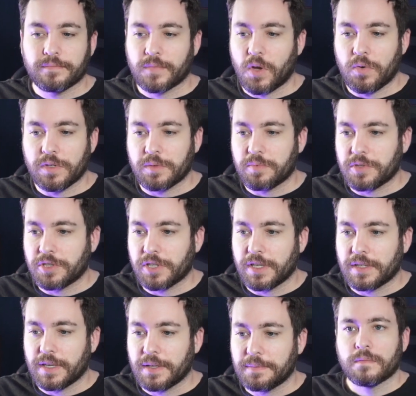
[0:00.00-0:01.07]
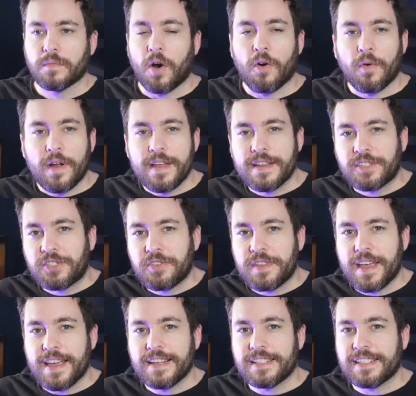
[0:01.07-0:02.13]
Always appreciate that. All right, and so
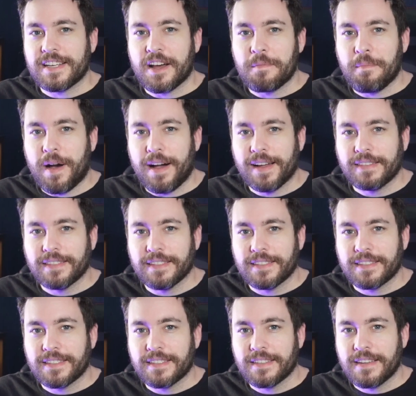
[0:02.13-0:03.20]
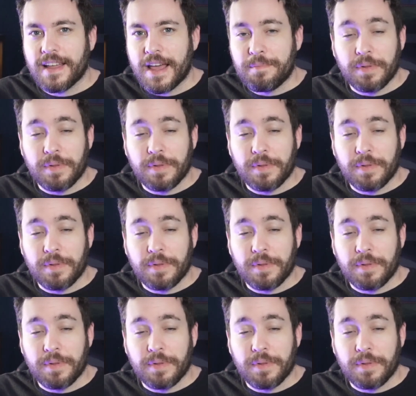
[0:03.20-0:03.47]
the Azeon pilot uh,